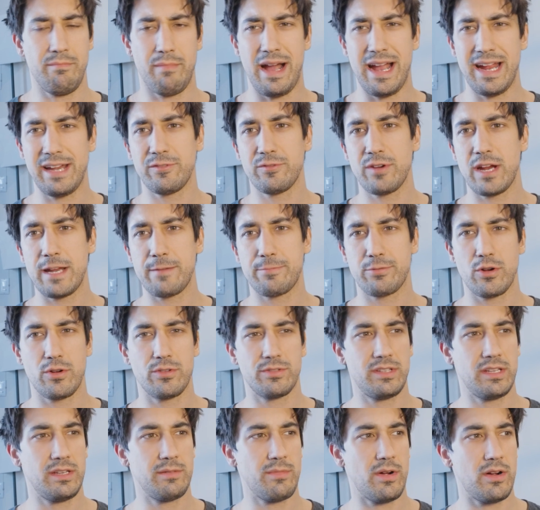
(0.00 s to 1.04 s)
Mind Right
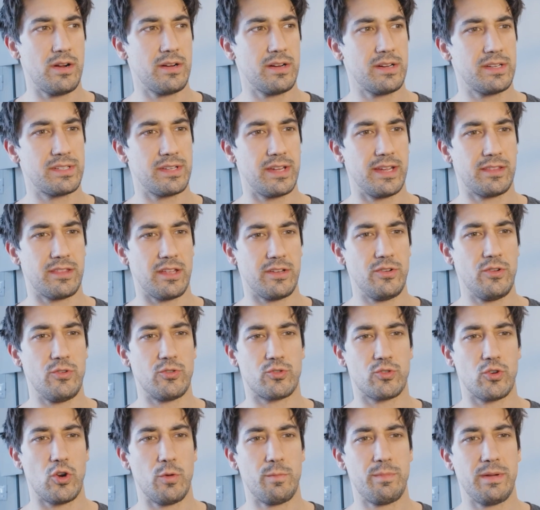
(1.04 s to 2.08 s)
protein bars, like the
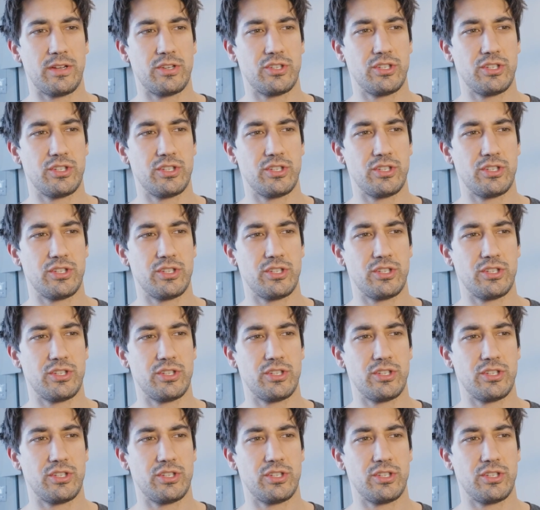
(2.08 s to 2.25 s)
nootropic